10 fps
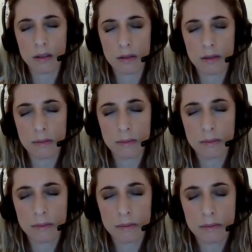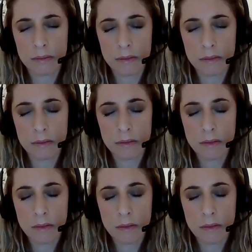Nothing is said.